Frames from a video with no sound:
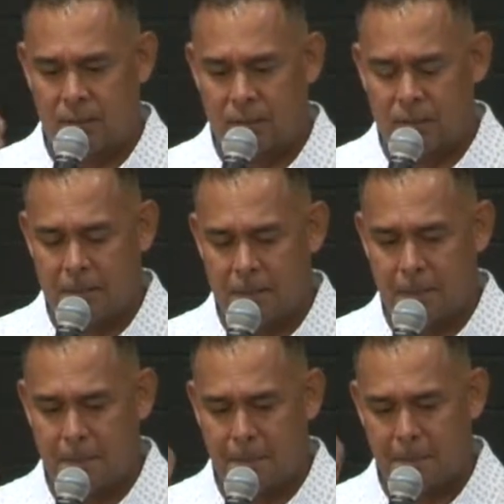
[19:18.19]

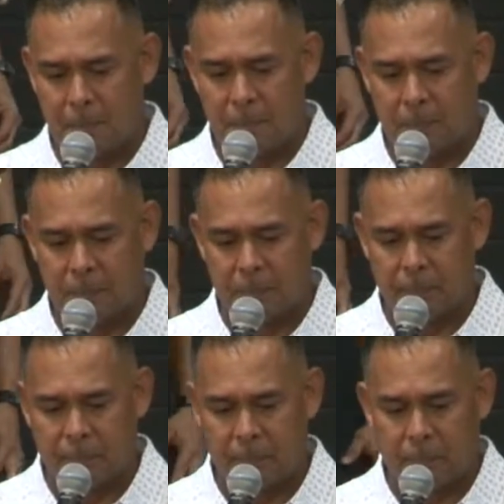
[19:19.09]

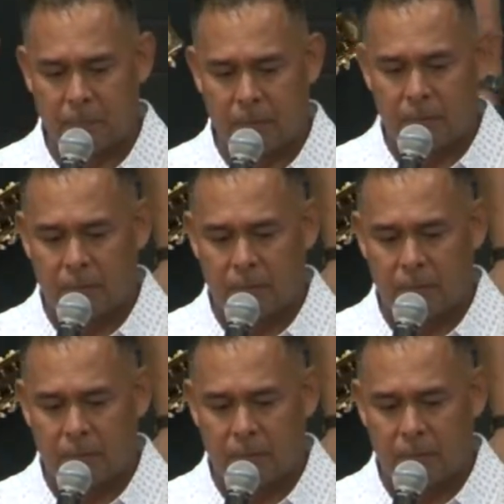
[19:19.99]
(no one is talking)